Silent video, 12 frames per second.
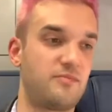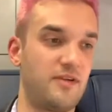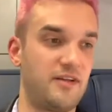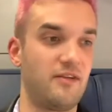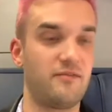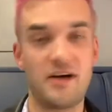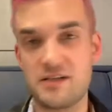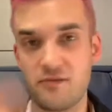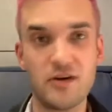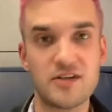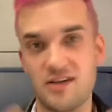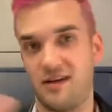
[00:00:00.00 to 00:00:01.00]
vice
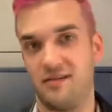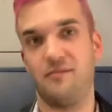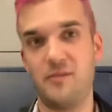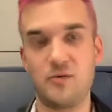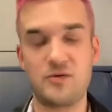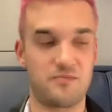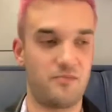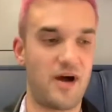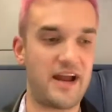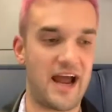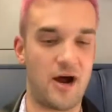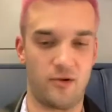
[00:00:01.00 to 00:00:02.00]
versa, it was
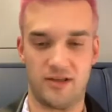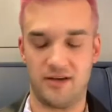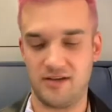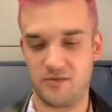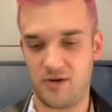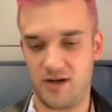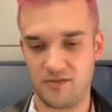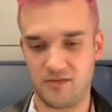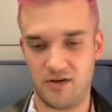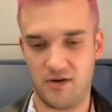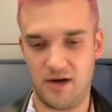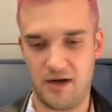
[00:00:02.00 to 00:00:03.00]
my outlet as well.
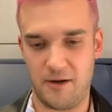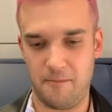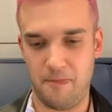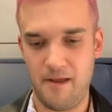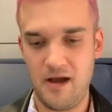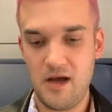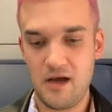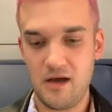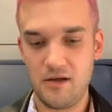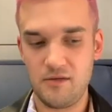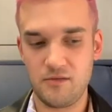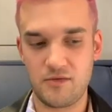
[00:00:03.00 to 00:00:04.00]
So
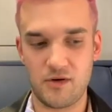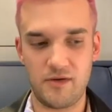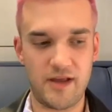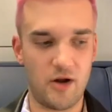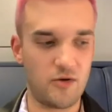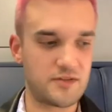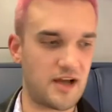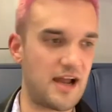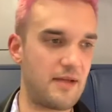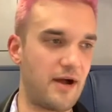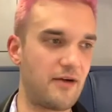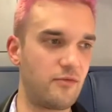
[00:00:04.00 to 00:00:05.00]
during that whole
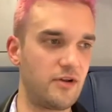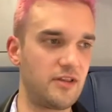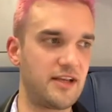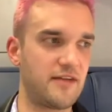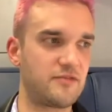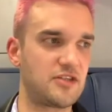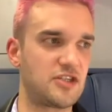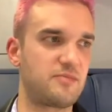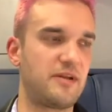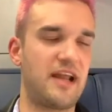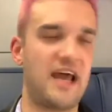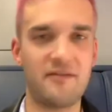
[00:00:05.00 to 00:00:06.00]
time, I really have just
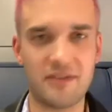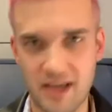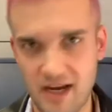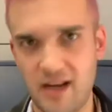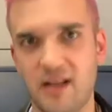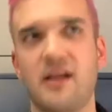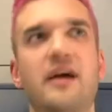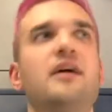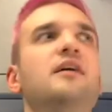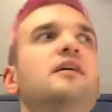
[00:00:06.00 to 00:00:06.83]
been advocating, like,